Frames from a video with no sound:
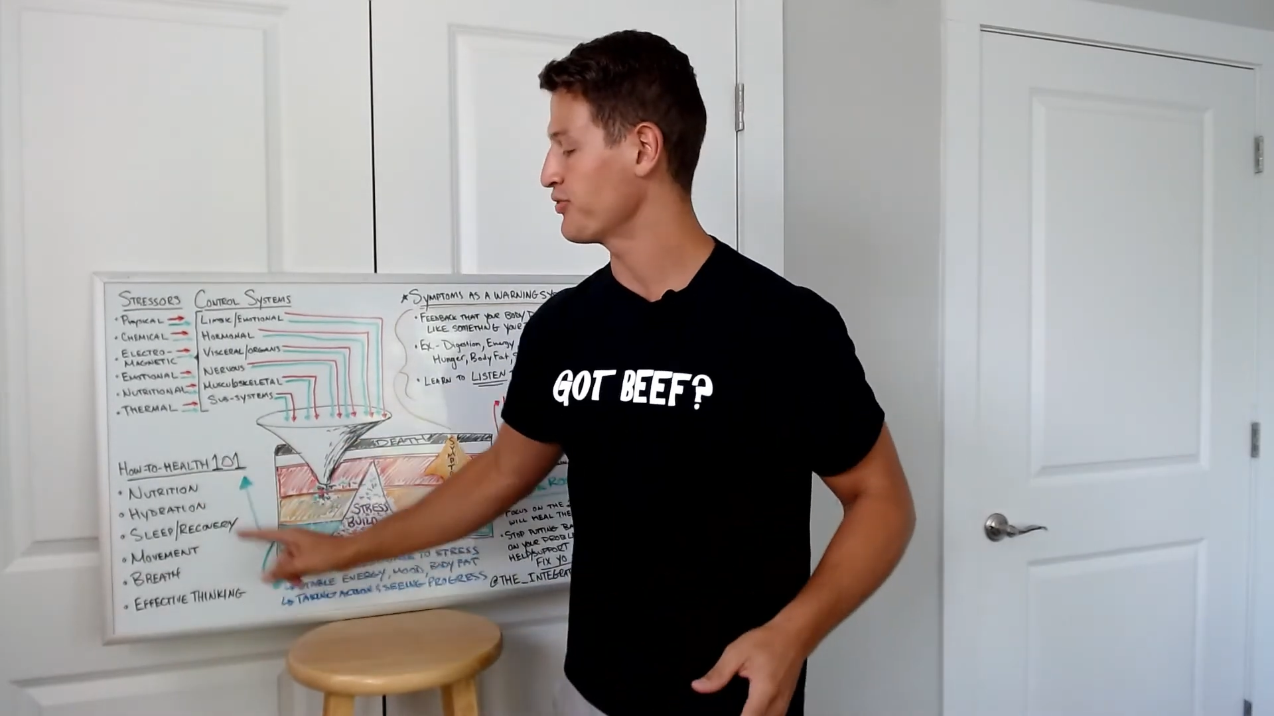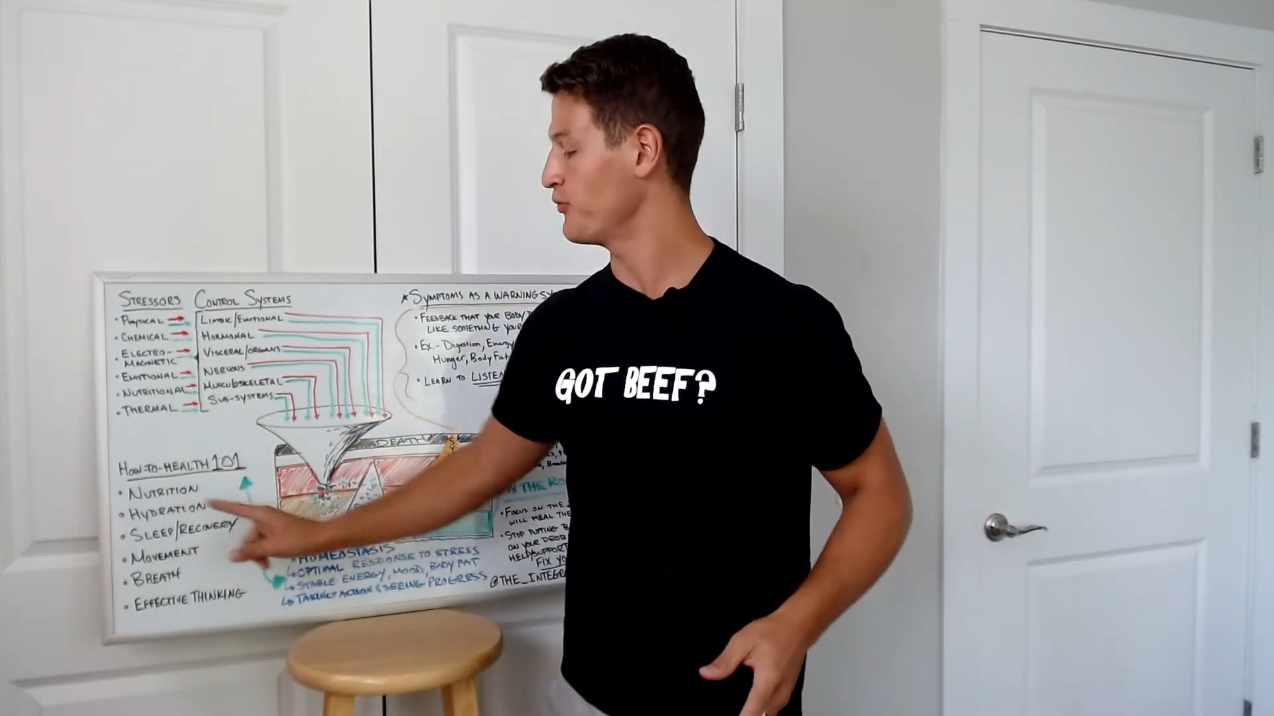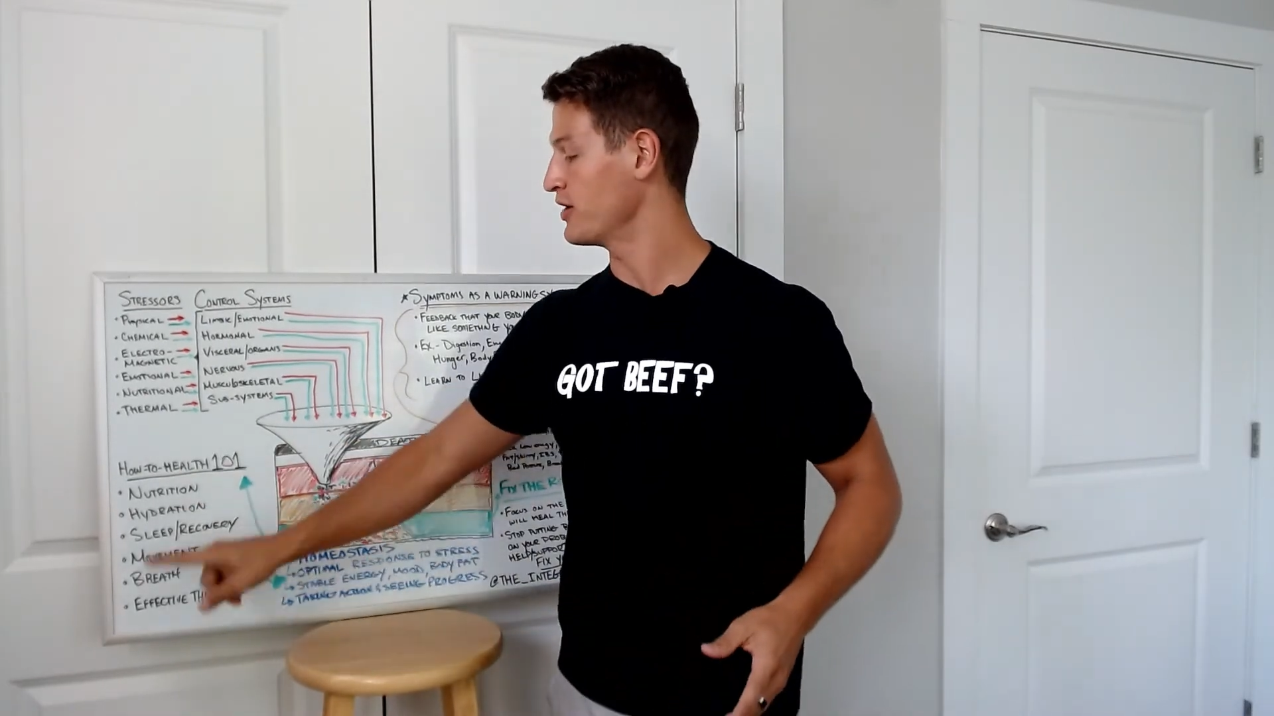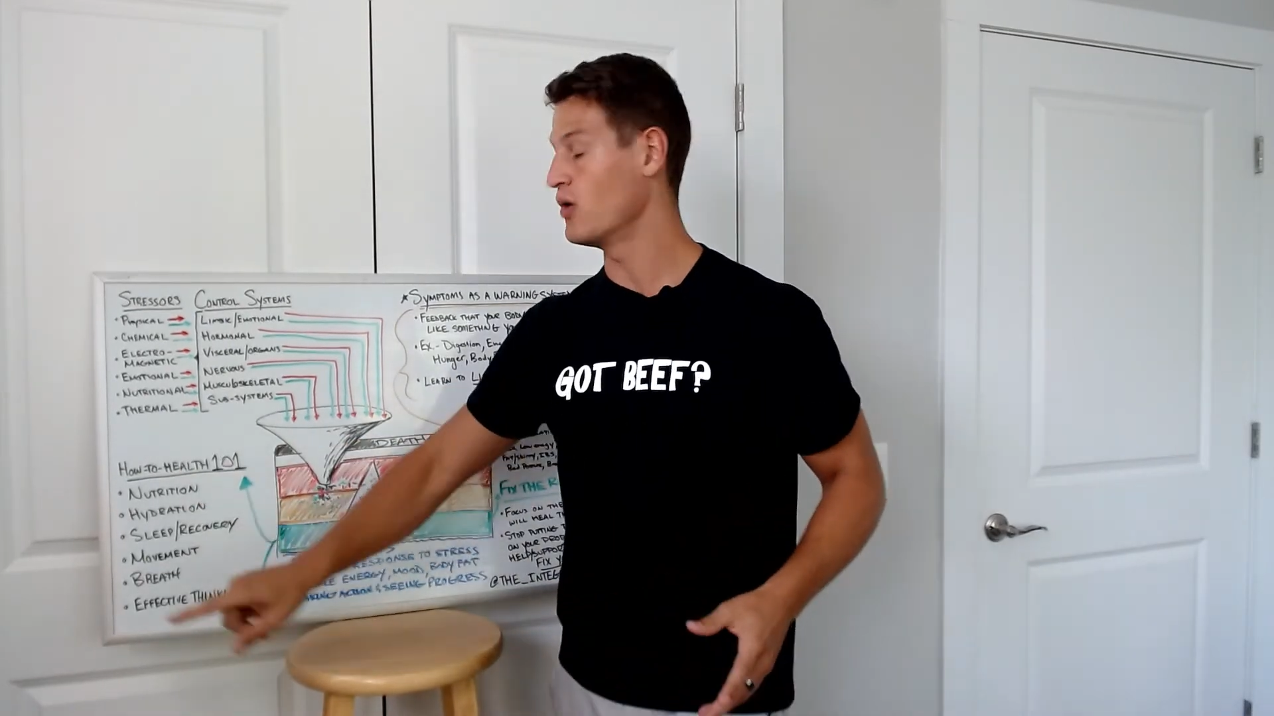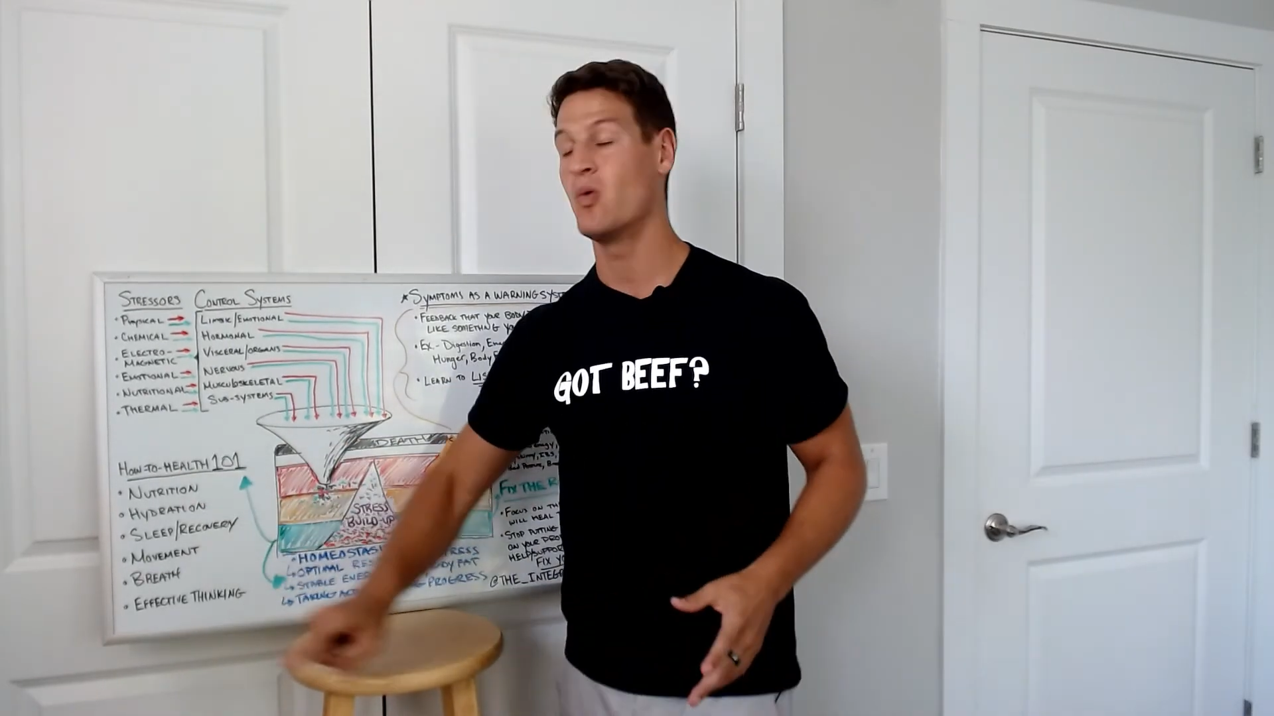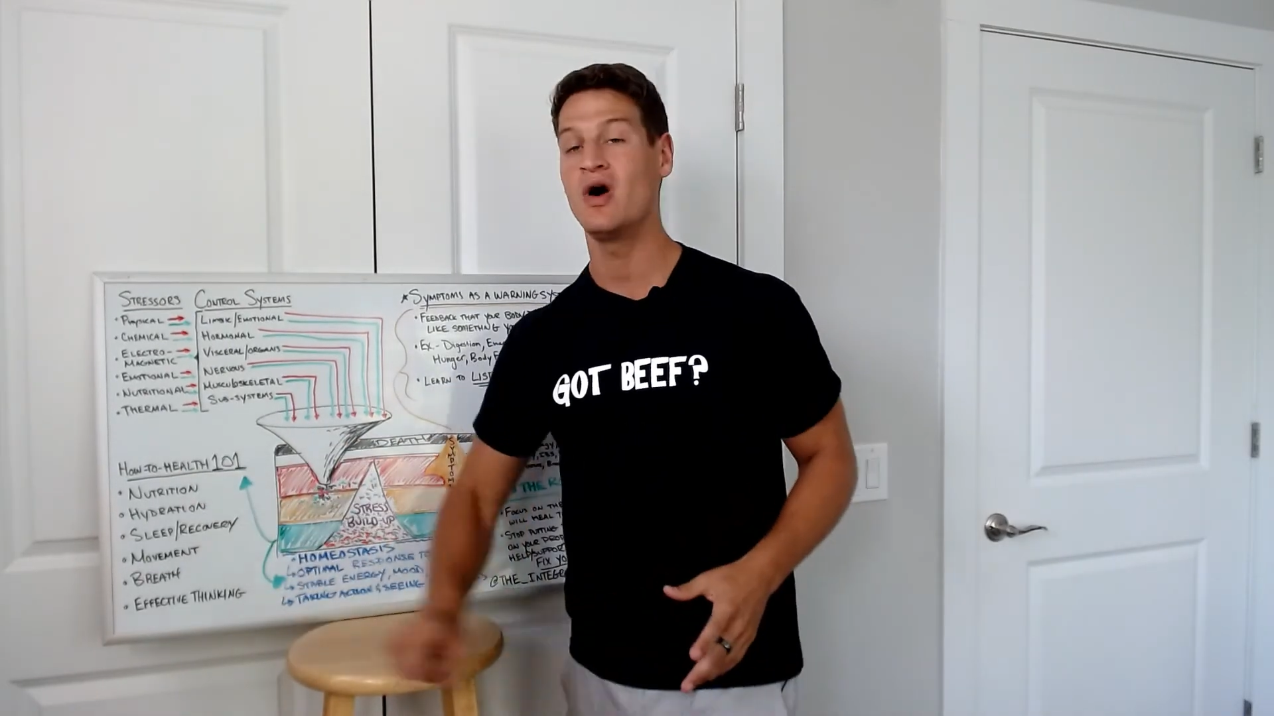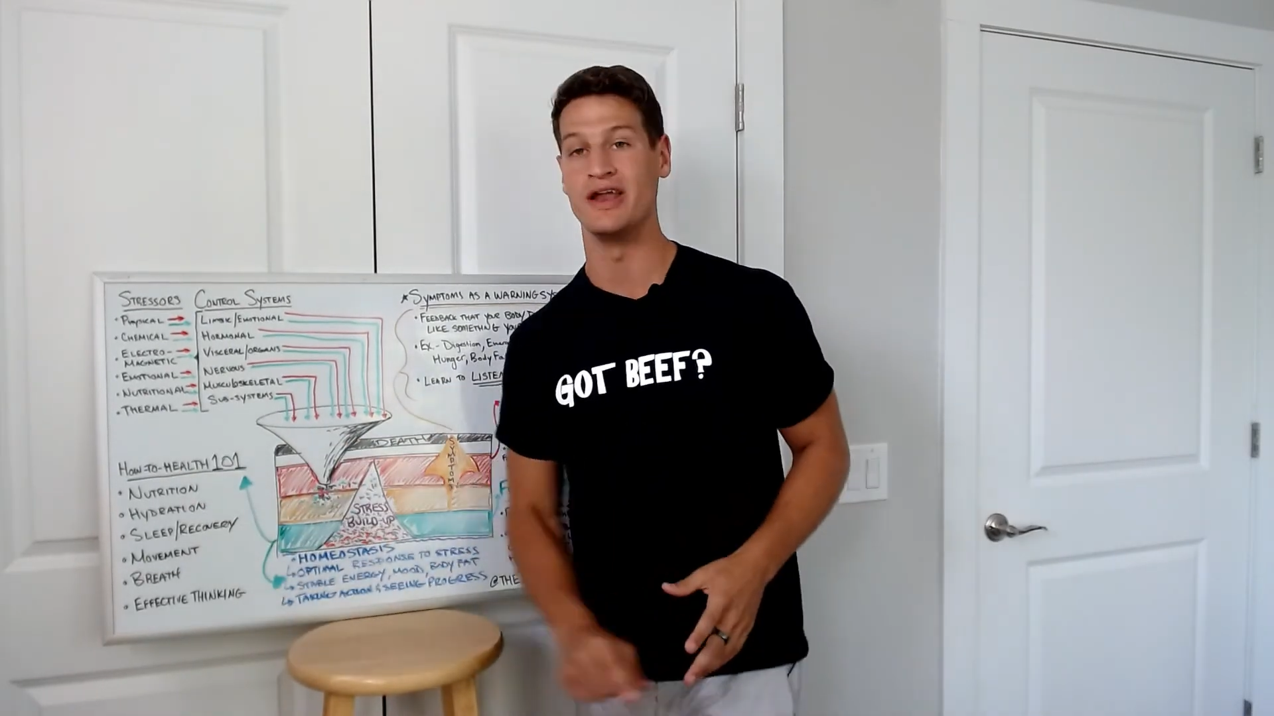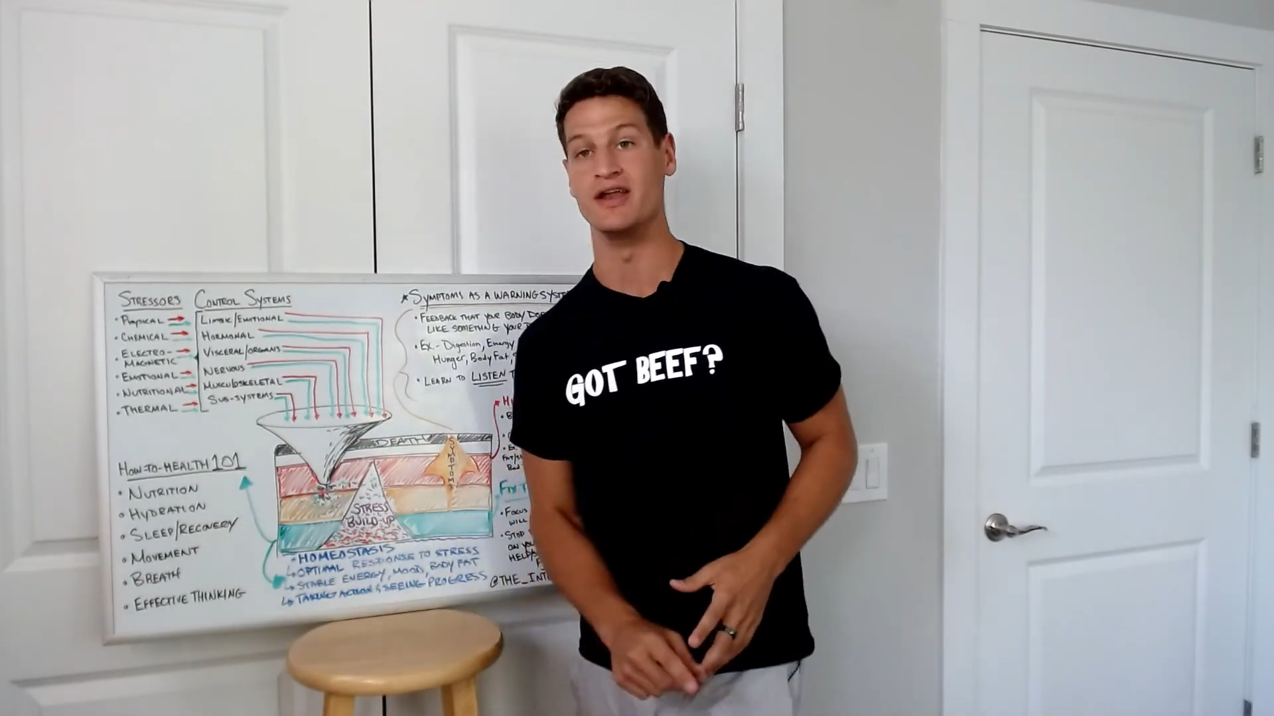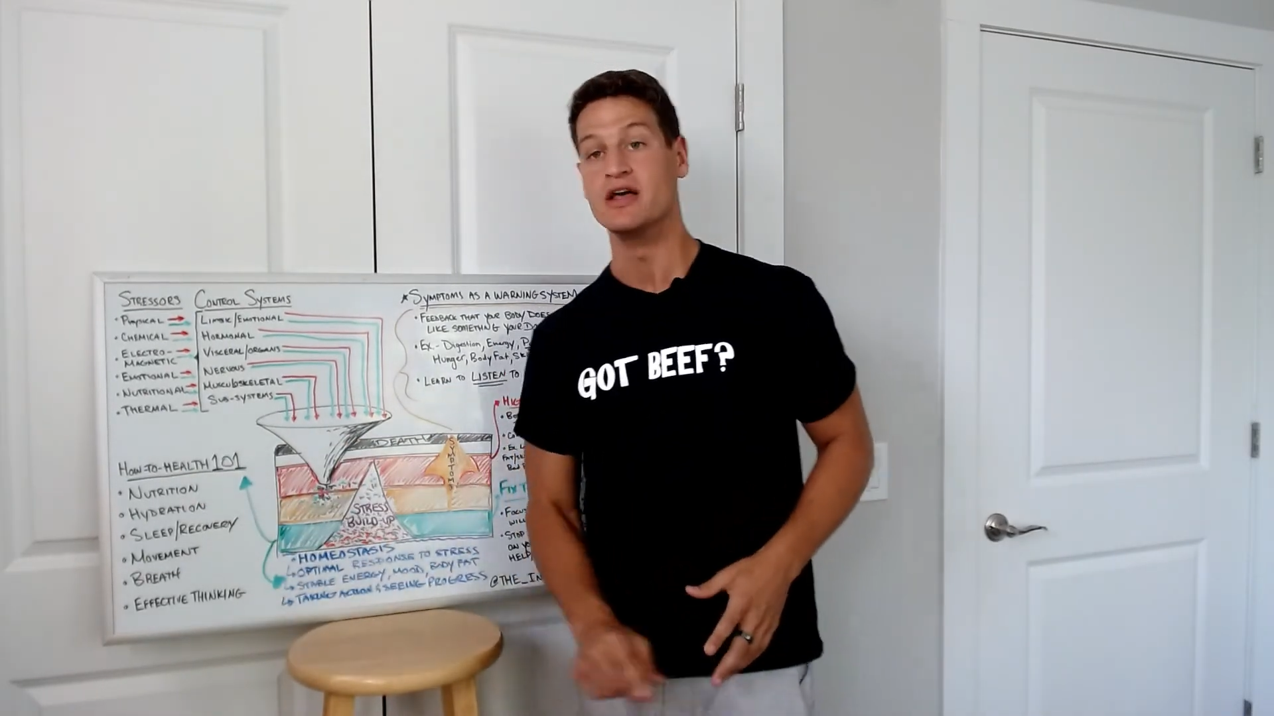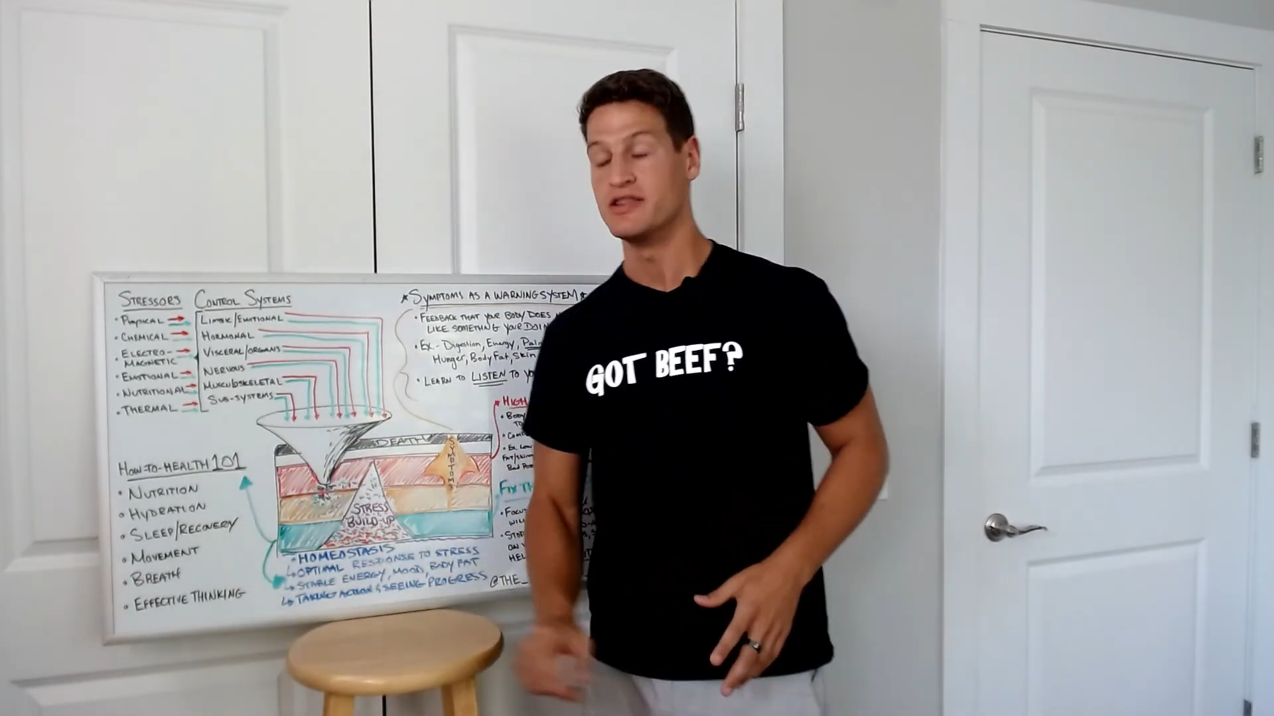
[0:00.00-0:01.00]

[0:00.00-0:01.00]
101.